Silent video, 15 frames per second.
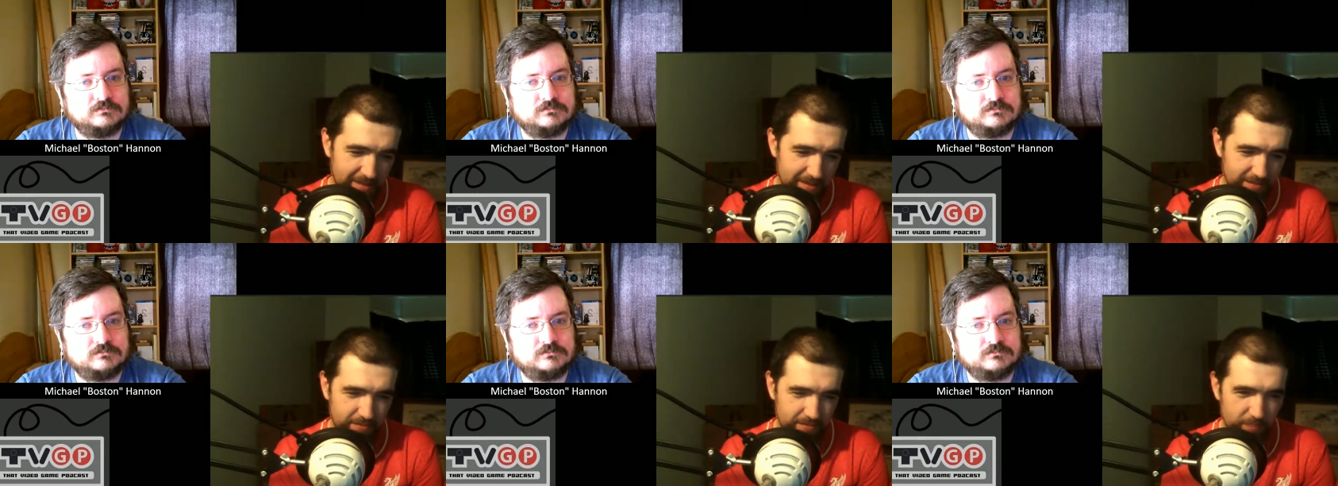
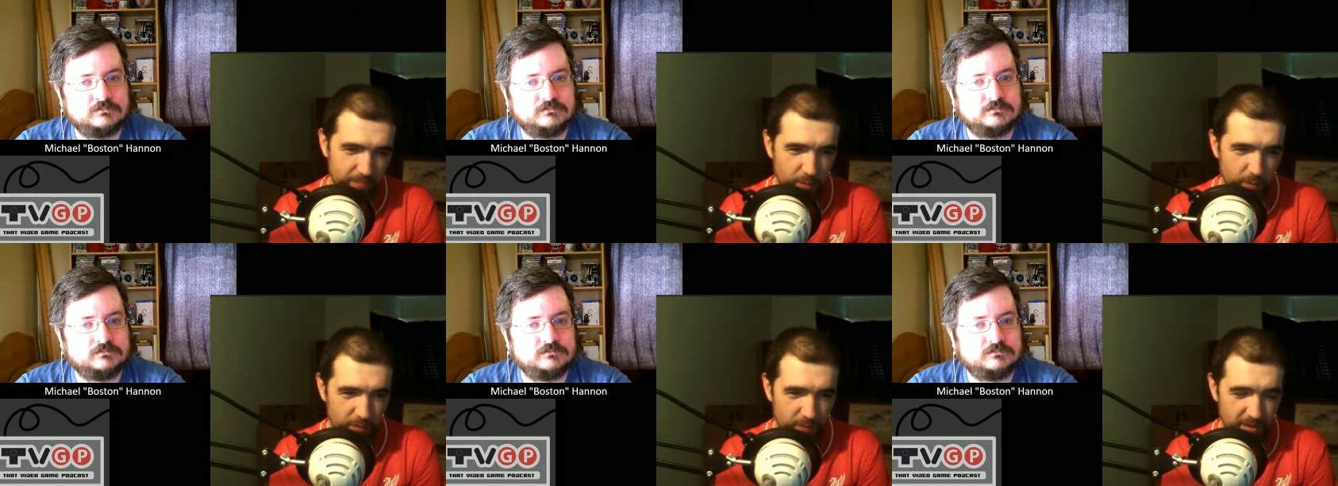Speaker 1: were
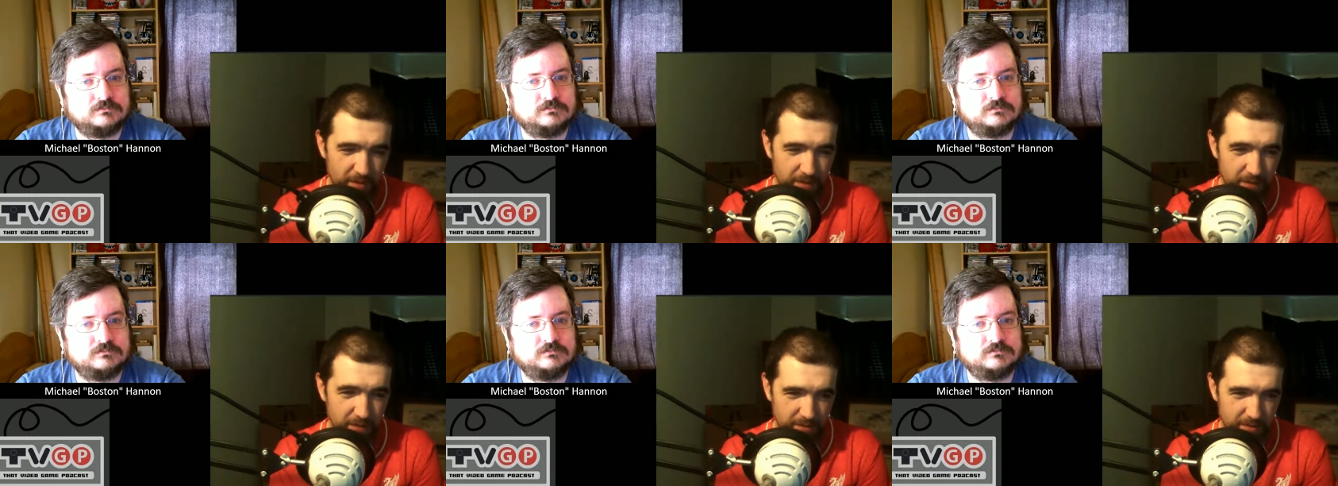really
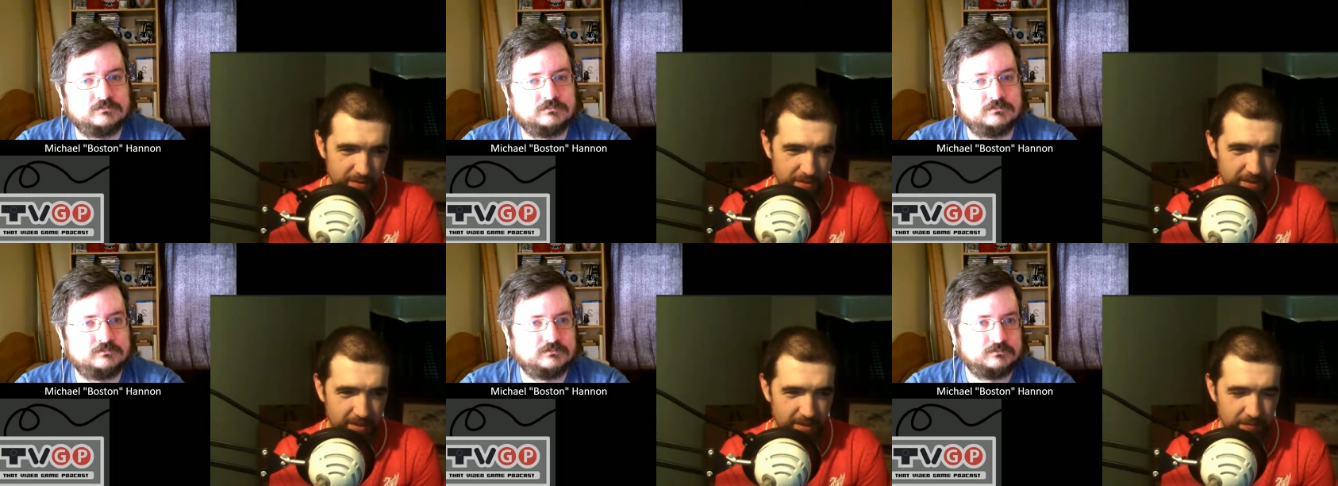fun.
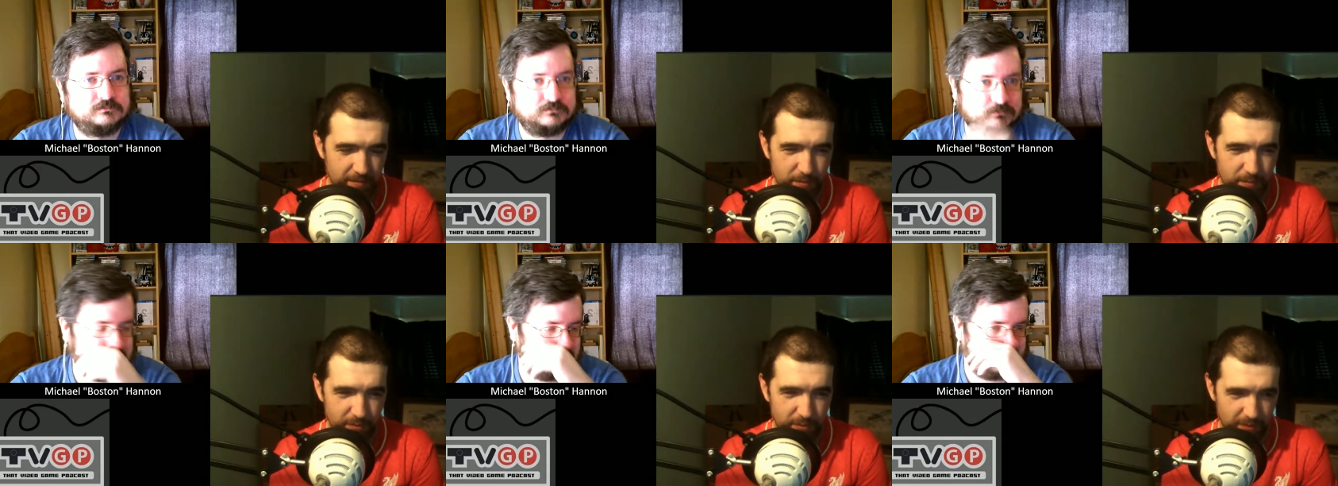Um,
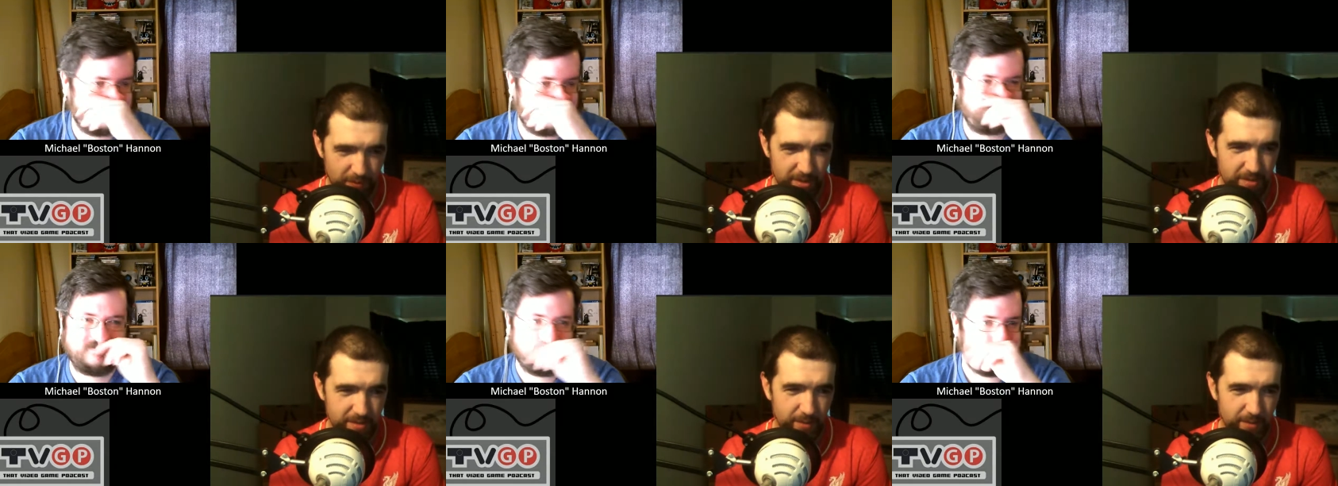progression
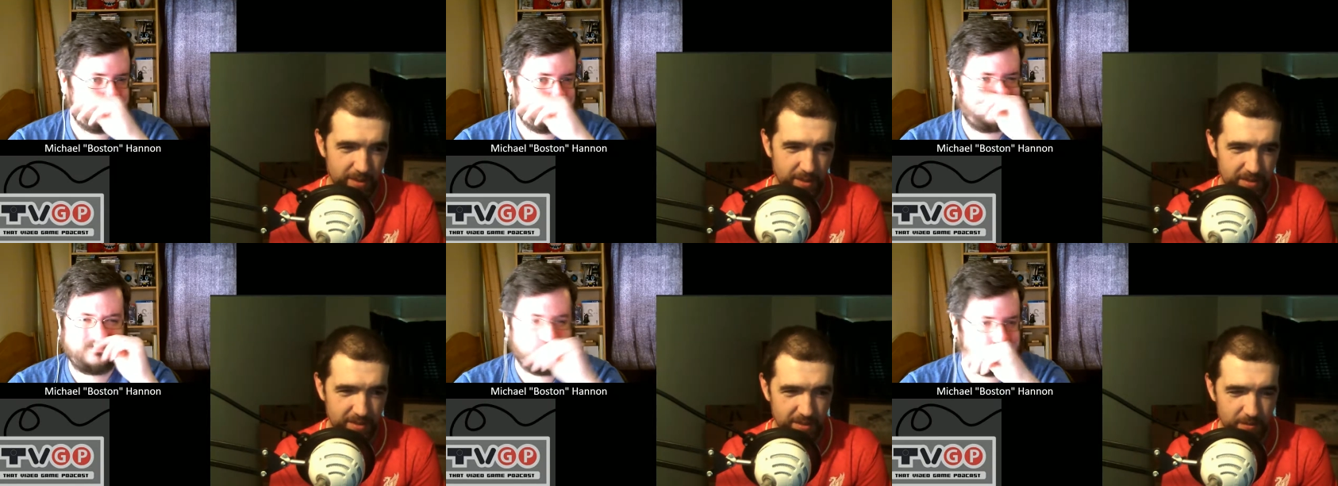wise
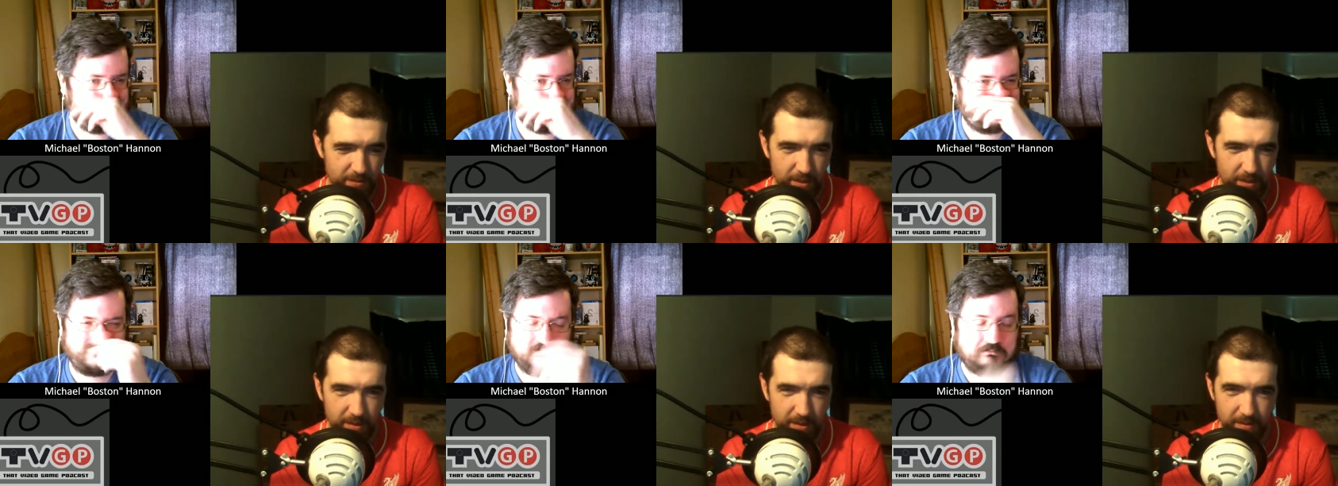this
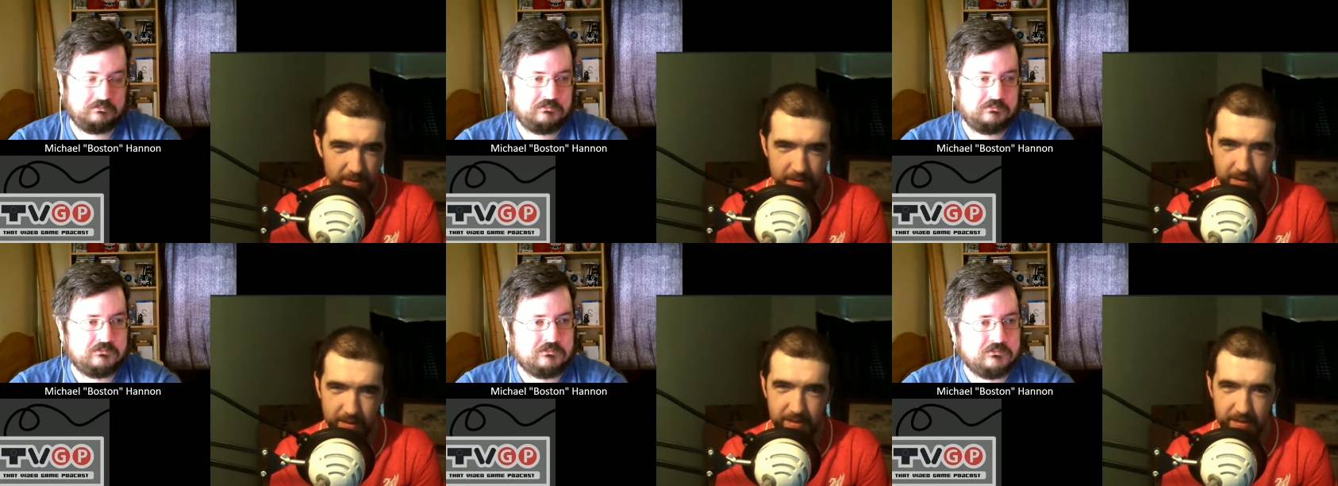week,
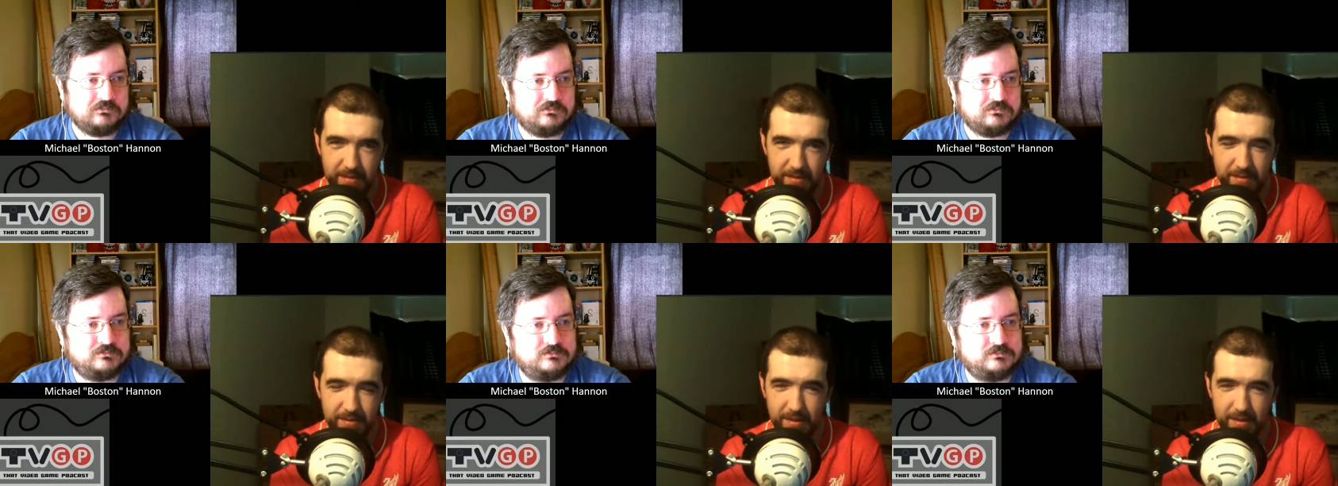let's